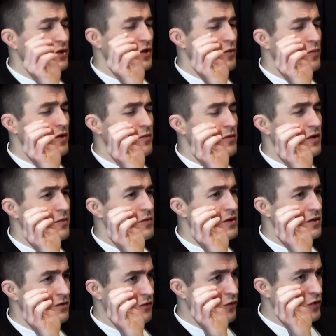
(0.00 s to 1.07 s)
cubic
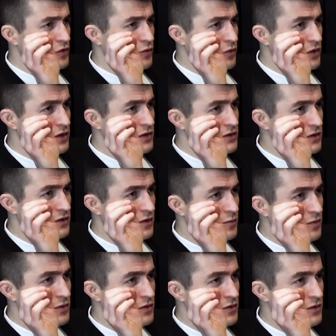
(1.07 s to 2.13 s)
millimeter of four twenty is the
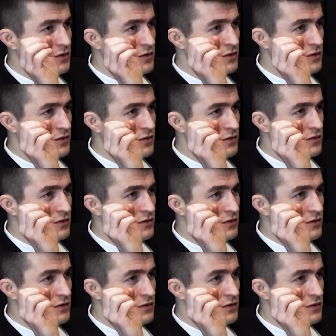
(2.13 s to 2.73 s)
number? Centimeter.